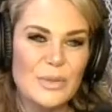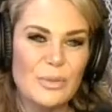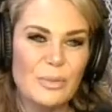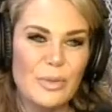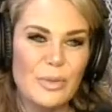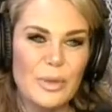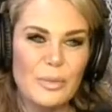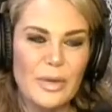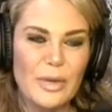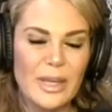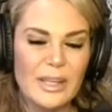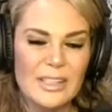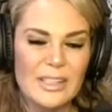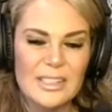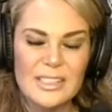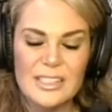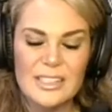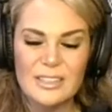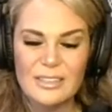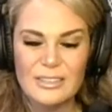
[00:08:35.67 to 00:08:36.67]
we
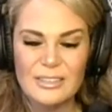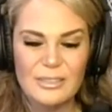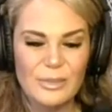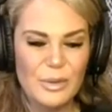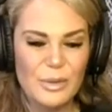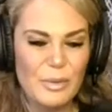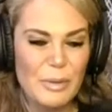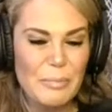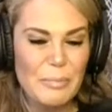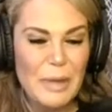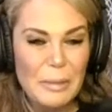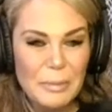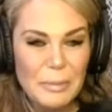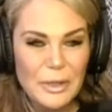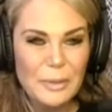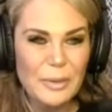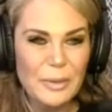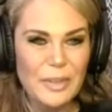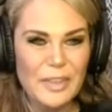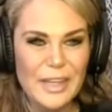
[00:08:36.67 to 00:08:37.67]
went
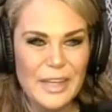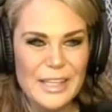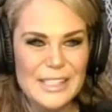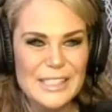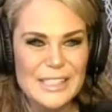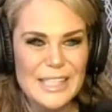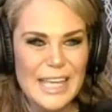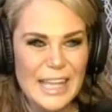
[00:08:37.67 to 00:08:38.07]
public with it.